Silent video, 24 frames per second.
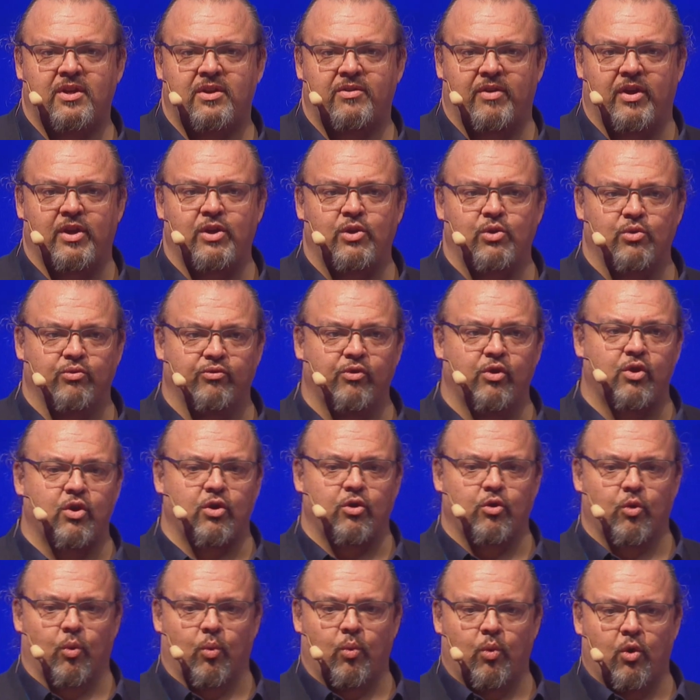Right? You look at
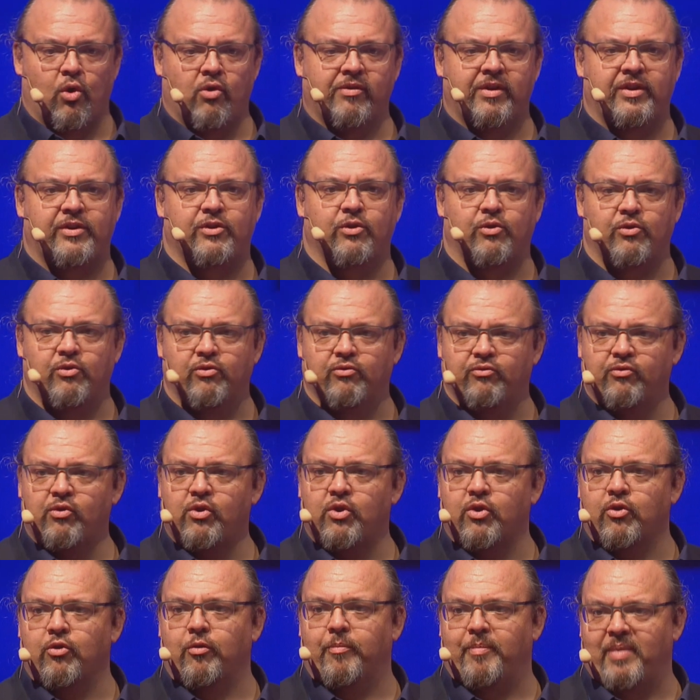your wallet or you
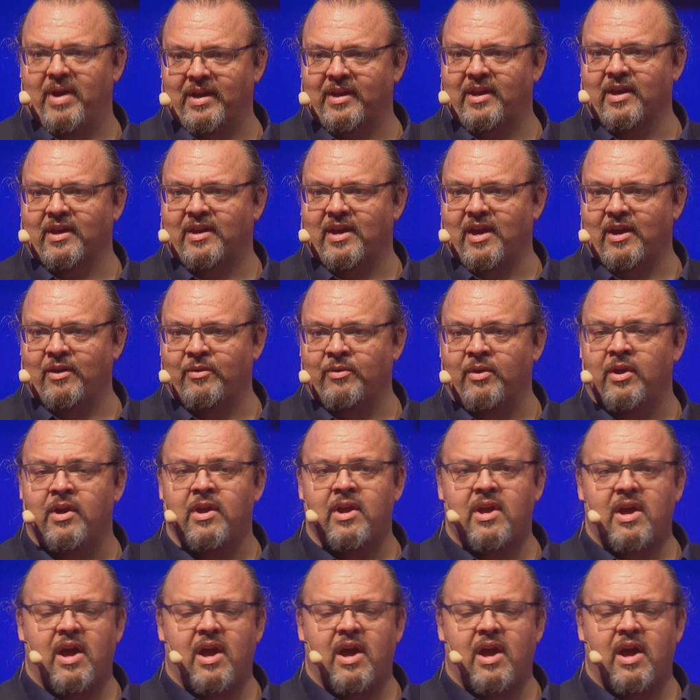look at your bank account